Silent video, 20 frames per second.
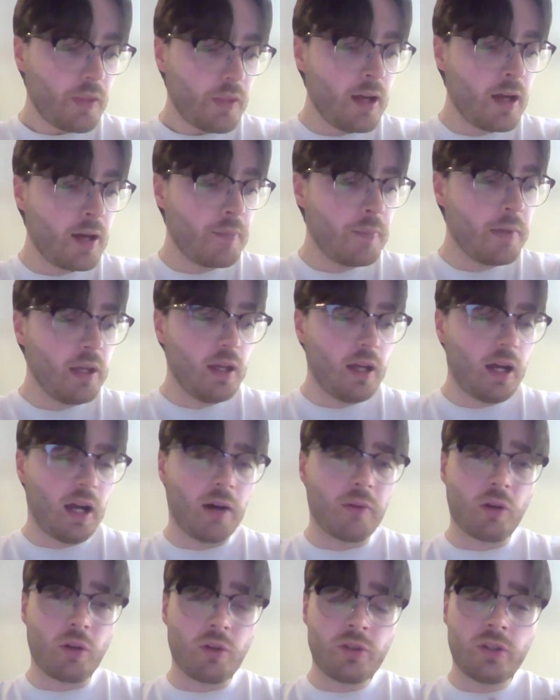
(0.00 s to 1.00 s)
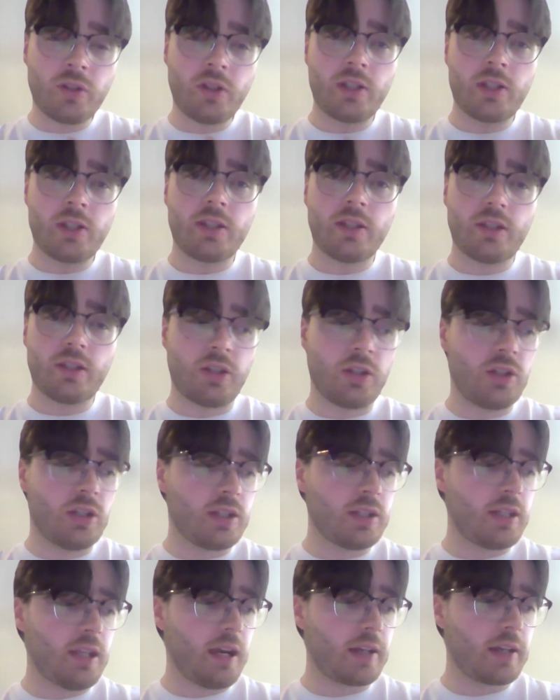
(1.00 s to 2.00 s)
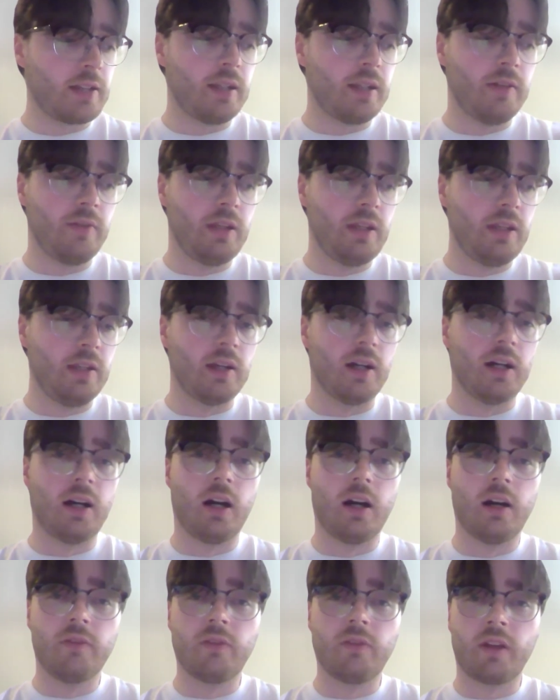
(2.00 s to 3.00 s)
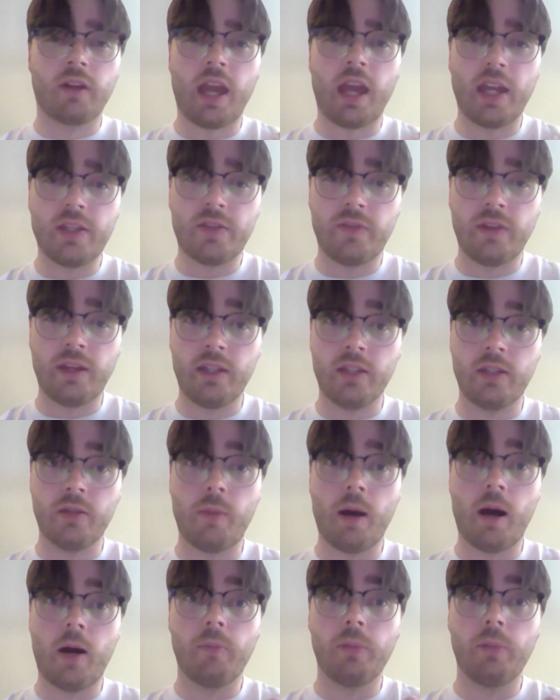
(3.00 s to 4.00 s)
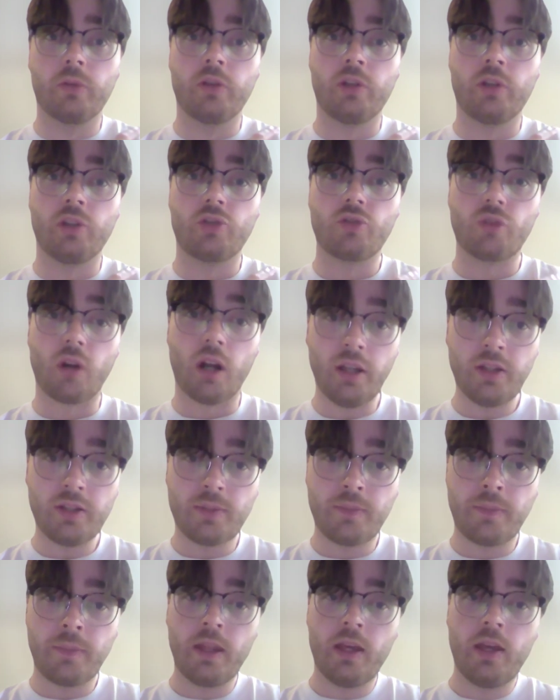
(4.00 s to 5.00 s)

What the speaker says: I would also just suggest the activity of a case feed is about building trust.